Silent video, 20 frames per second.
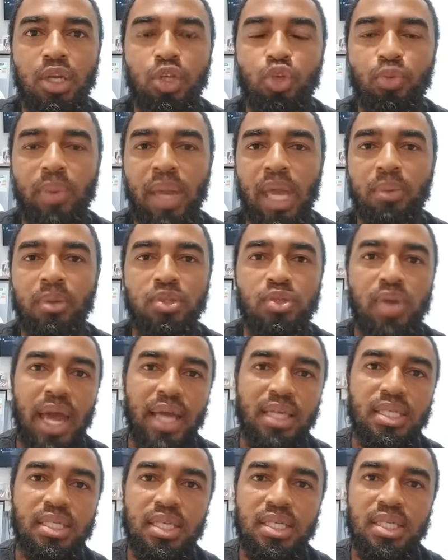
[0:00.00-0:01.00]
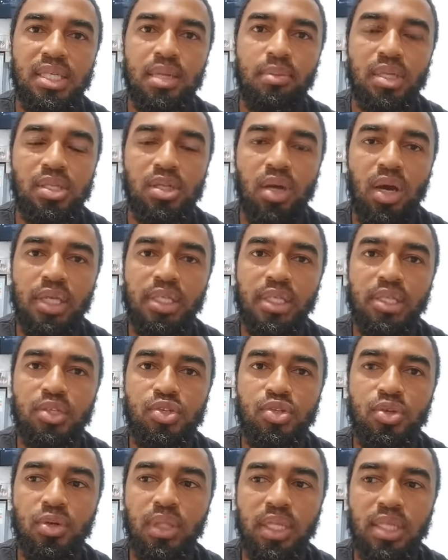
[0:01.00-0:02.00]
to be able to access someone's heart and
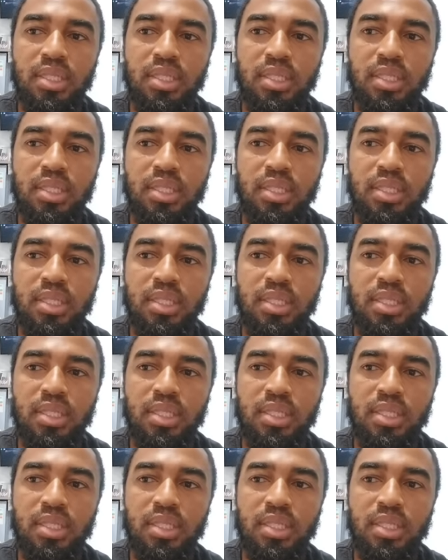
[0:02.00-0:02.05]
soul,